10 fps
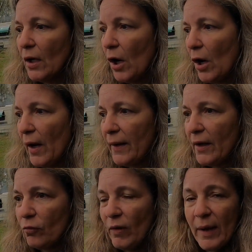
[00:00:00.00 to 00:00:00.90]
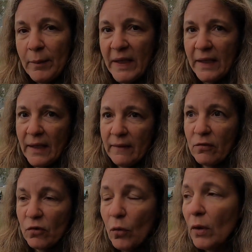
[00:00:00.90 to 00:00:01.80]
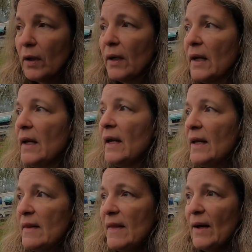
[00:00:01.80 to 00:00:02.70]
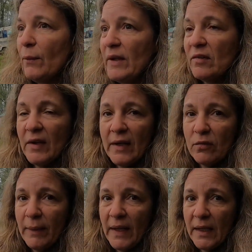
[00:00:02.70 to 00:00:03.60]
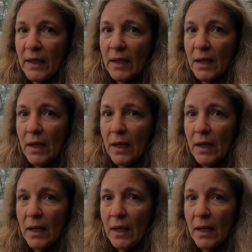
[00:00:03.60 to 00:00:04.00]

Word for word: on red meat in the store that we decided to spend